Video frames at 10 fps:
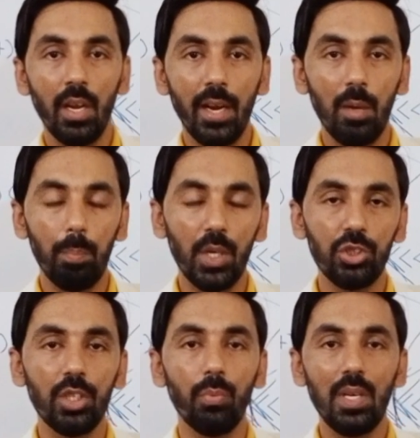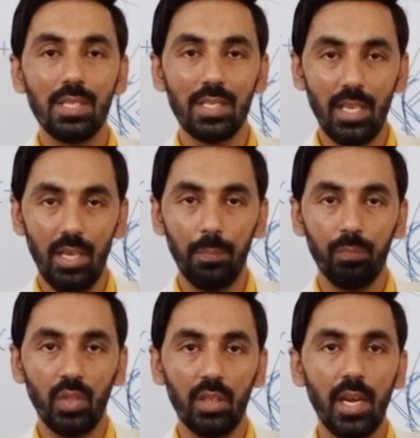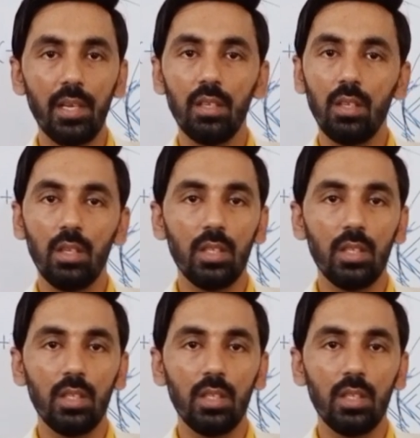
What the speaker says: and patient will say that